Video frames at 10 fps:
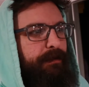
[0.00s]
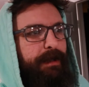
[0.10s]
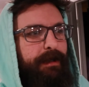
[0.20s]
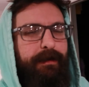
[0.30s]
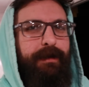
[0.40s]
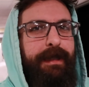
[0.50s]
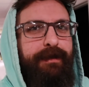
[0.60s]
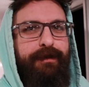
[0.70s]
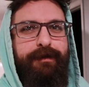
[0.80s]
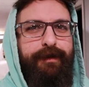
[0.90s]
Yeah,
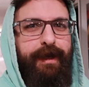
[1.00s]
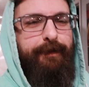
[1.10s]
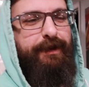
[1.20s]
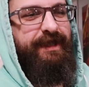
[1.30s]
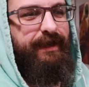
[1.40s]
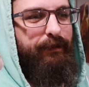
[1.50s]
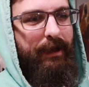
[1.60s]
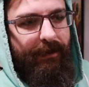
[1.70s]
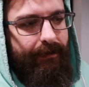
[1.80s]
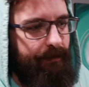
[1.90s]
lots of Amazon
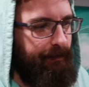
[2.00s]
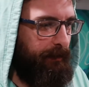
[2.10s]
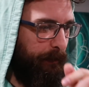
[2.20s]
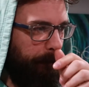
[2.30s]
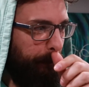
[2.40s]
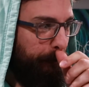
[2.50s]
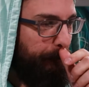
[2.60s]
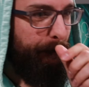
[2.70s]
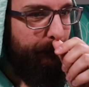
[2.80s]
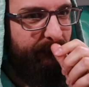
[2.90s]
boxes
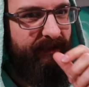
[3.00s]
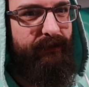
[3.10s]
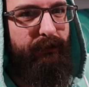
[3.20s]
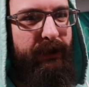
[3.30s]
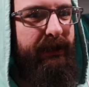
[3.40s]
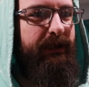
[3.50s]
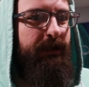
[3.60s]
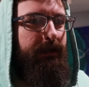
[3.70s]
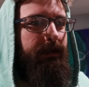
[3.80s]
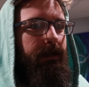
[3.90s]
from
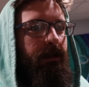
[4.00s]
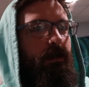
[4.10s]
presents,